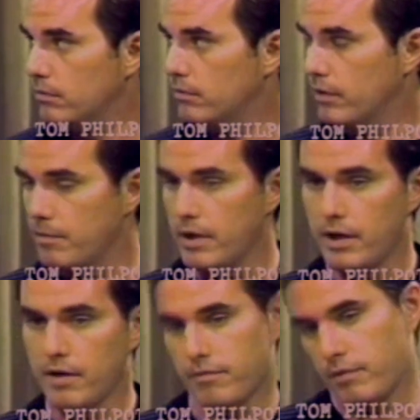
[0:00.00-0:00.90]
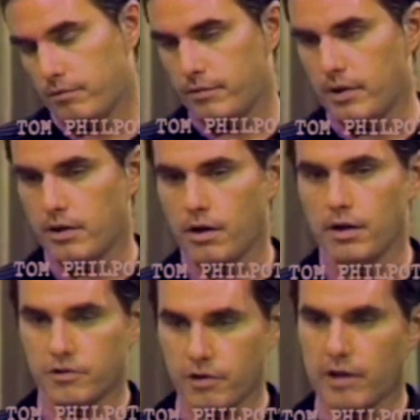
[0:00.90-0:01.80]
They might have what they call
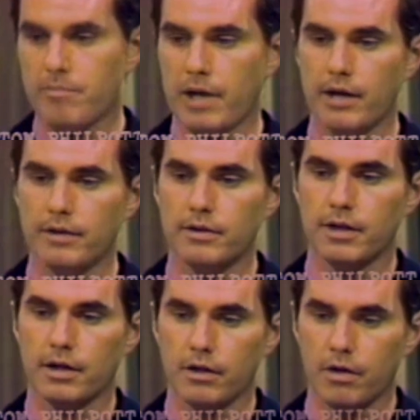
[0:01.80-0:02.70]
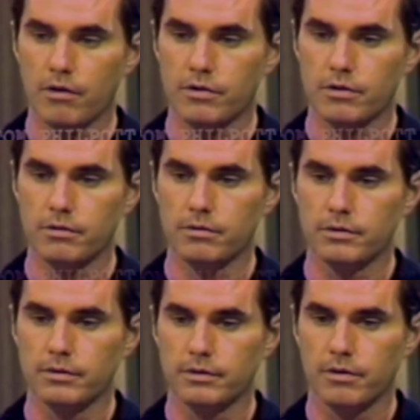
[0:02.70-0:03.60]
a trick pad that they can go to,
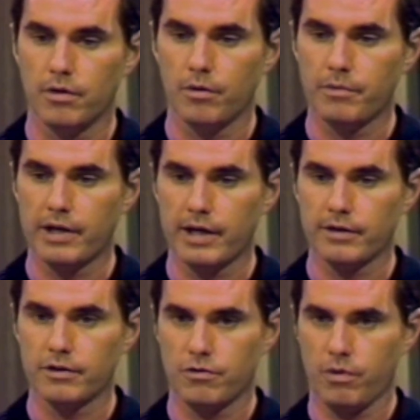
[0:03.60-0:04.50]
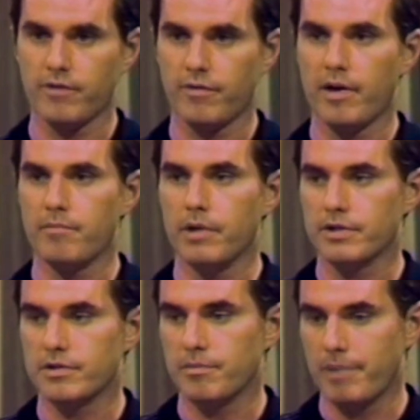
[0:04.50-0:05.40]
and I hope they get the
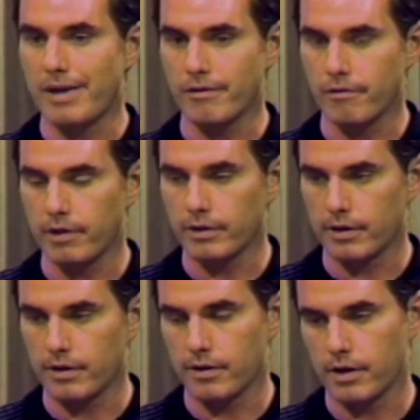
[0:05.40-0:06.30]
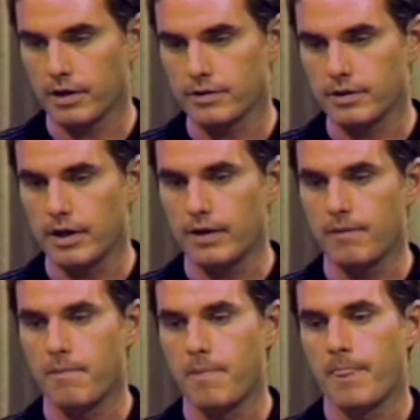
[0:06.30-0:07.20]
$25 to pay the rent there the next day.
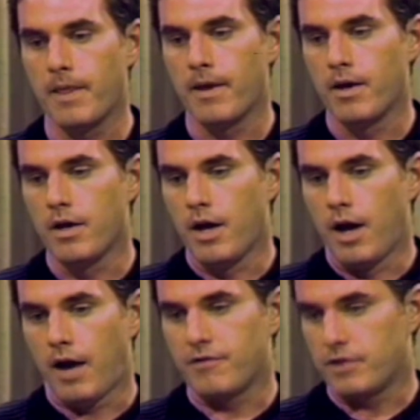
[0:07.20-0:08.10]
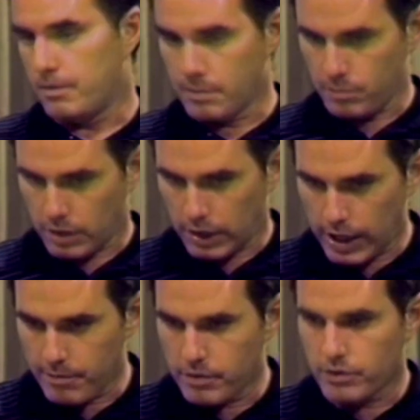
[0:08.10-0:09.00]
I've seen them
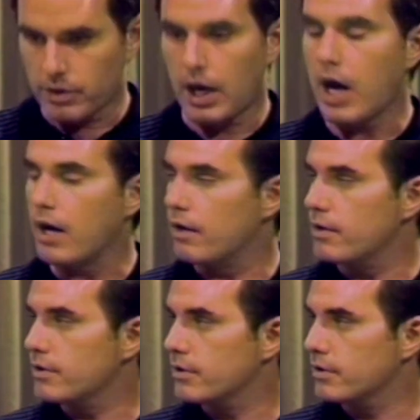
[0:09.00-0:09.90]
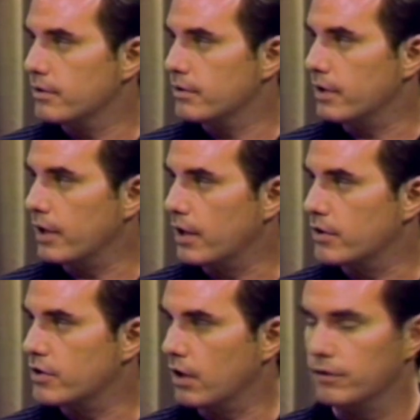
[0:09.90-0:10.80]
climb under cars to get
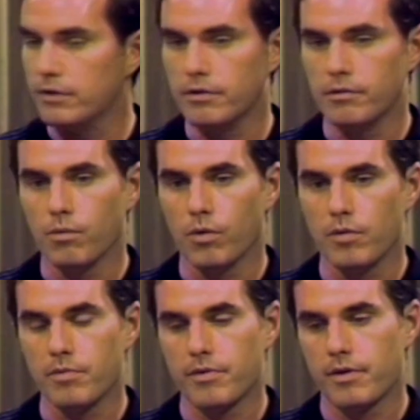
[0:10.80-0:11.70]
shelter and warmth.